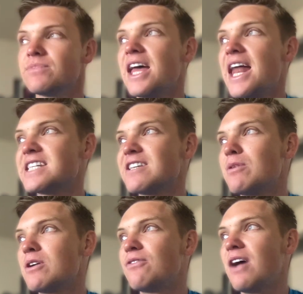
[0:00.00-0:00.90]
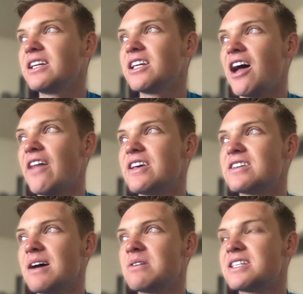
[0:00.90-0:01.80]
And as I've been reflecting on
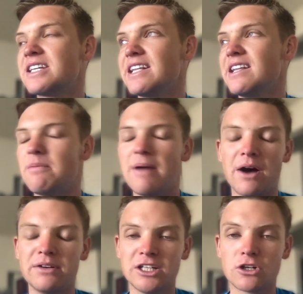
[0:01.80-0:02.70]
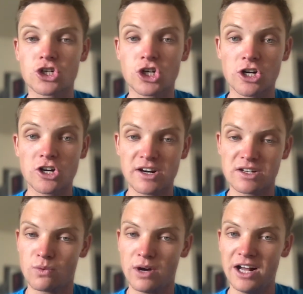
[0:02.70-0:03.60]
this, I was thinking about Nino Schurter
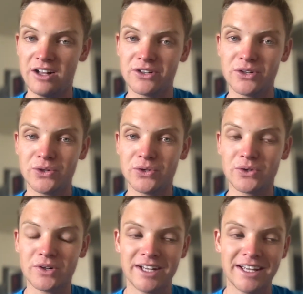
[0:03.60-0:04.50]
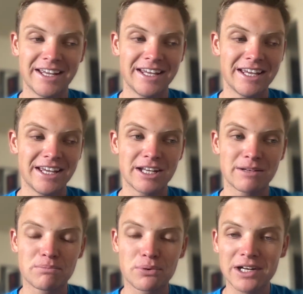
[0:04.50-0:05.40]
as well, who
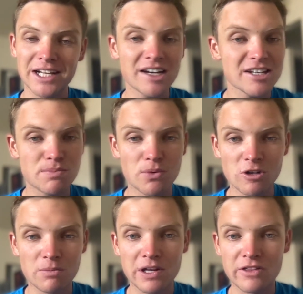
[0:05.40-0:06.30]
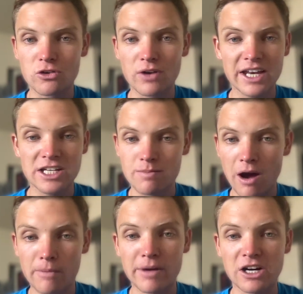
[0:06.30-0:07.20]
pretty undisputably the greatest
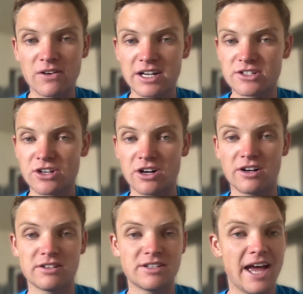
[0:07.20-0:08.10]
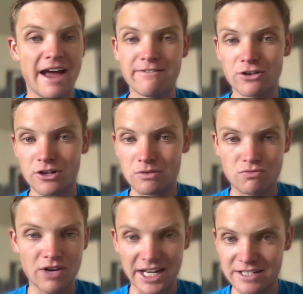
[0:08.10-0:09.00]
mountain bike racer to ever
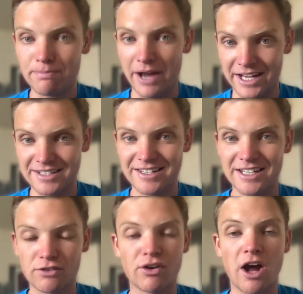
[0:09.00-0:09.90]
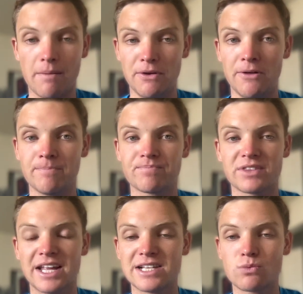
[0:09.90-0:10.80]
race bikes. He's phenomenal.
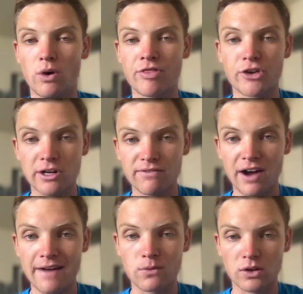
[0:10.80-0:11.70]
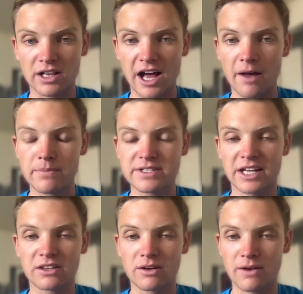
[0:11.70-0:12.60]
And he's won 35 World Cups,
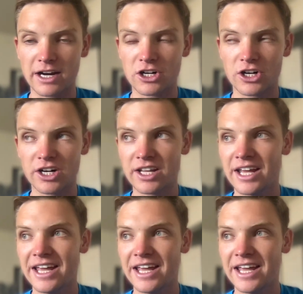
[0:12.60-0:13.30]
set the record.